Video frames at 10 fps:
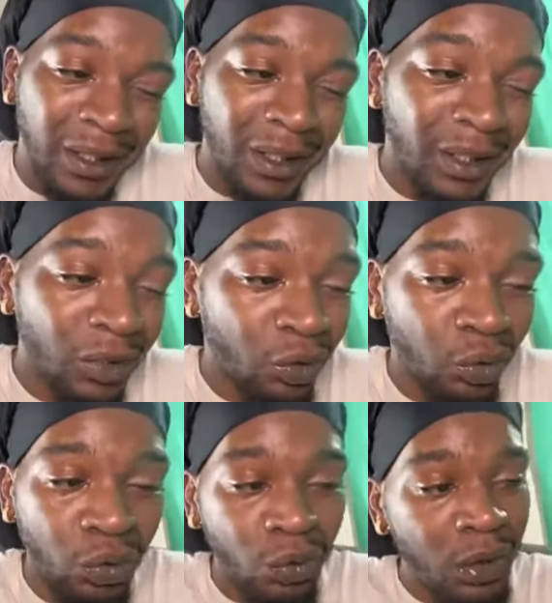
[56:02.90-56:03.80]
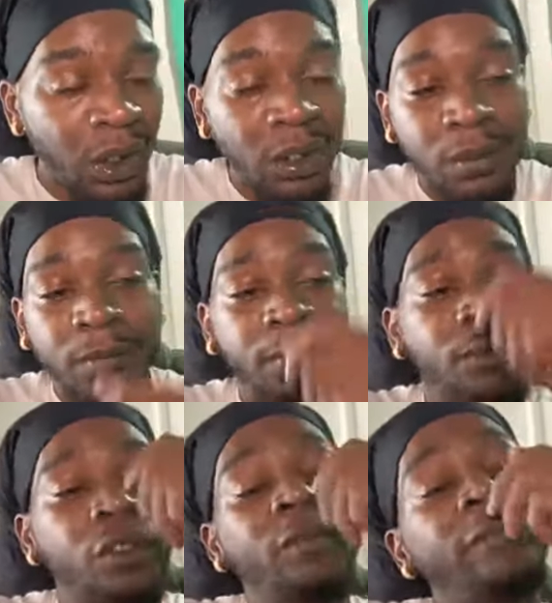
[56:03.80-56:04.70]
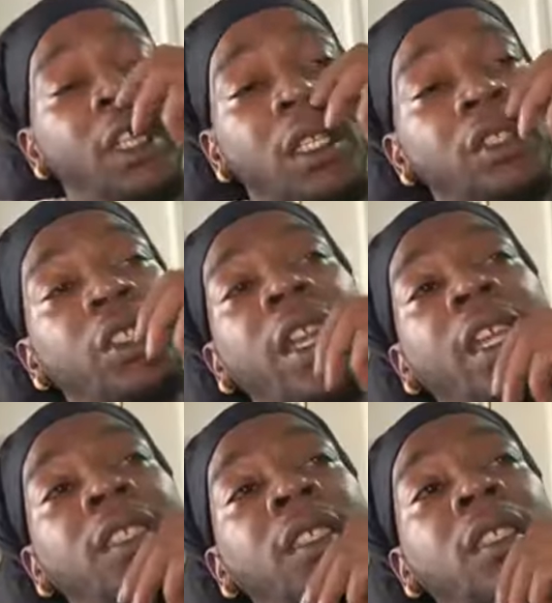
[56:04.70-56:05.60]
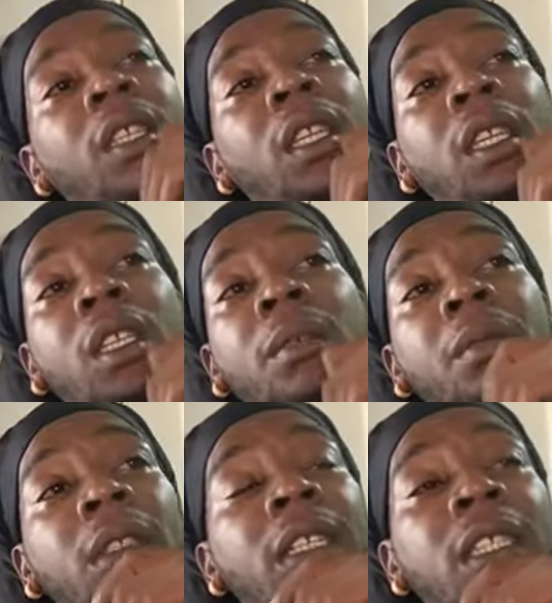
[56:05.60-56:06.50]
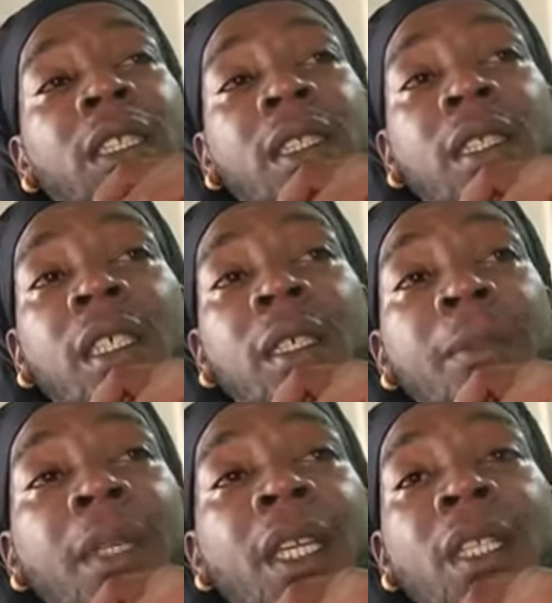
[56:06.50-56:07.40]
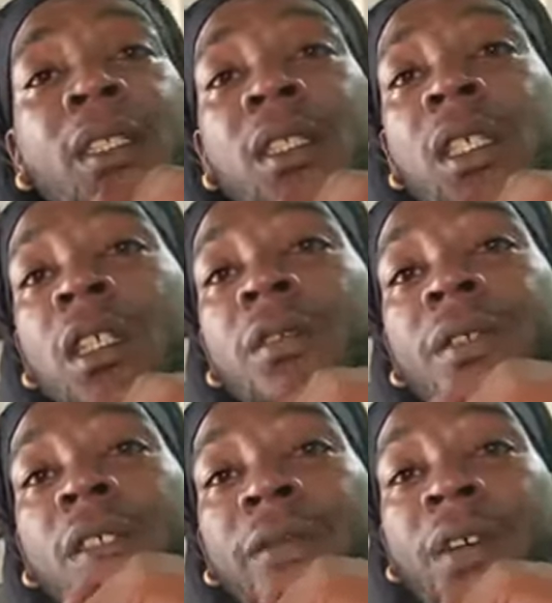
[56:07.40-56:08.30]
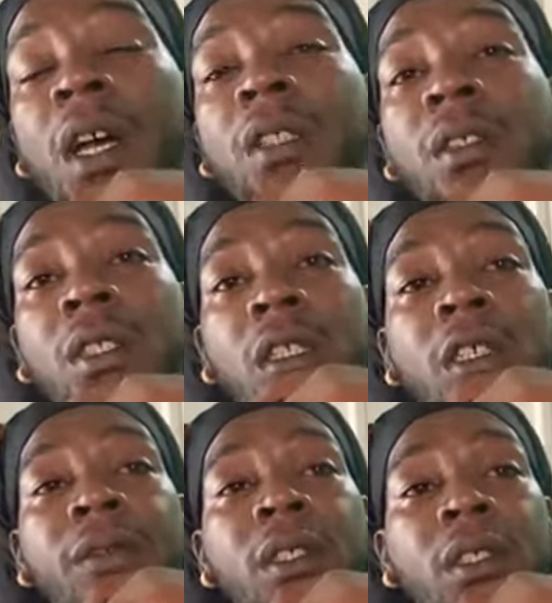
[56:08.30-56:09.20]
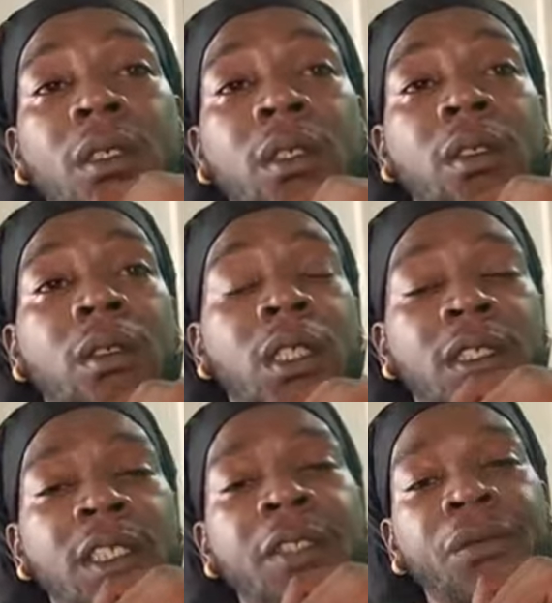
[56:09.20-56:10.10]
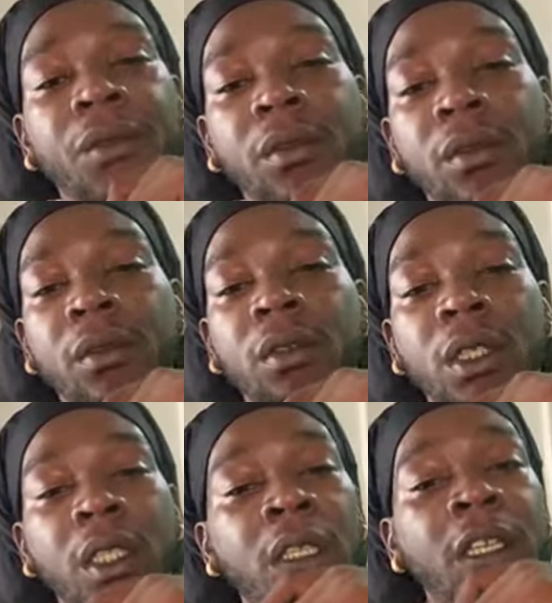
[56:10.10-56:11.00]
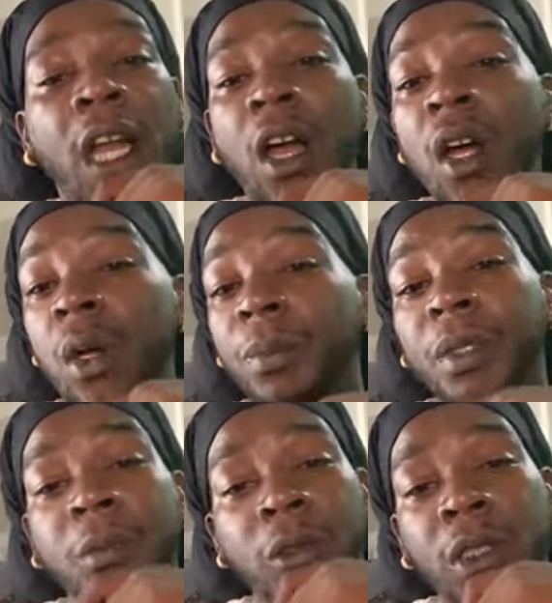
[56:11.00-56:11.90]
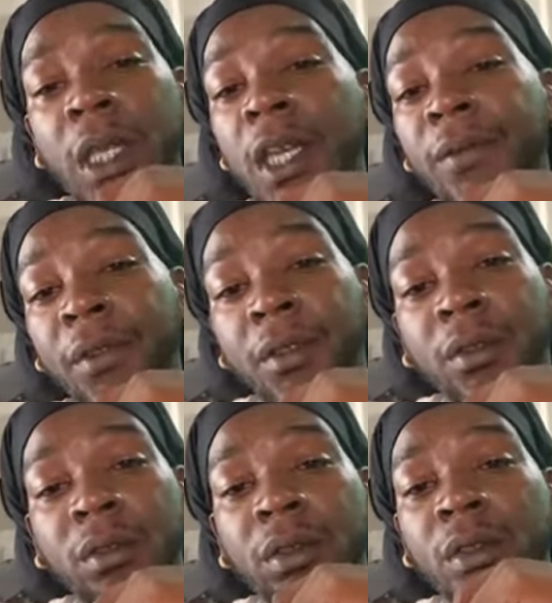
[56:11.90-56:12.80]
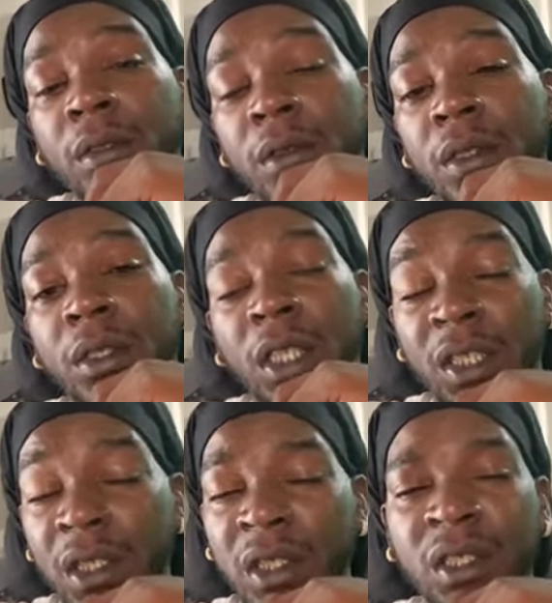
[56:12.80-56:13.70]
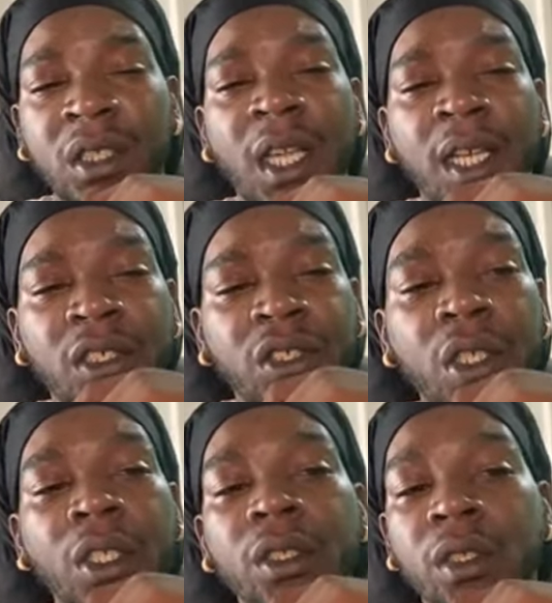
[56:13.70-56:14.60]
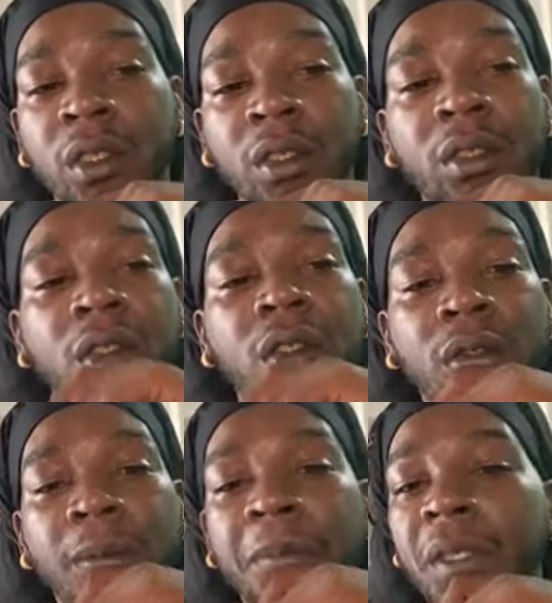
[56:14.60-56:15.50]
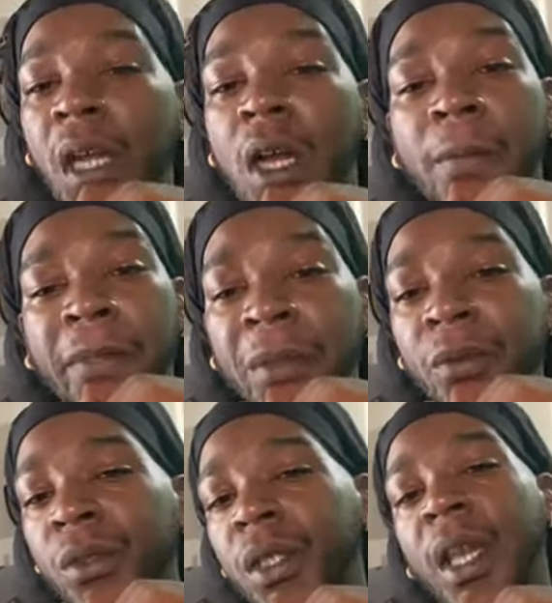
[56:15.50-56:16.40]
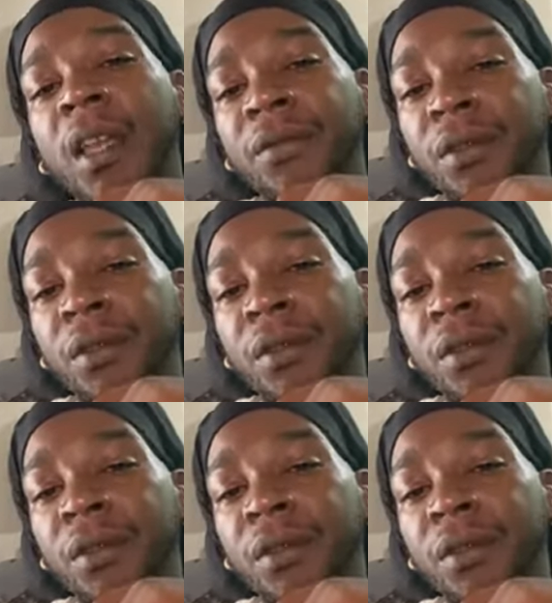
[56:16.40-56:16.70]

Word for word: it's a true damn fucking tragedy because a man's love, a father's love is, is different, and they all people should have. It, it's a lot stern, but all people should have.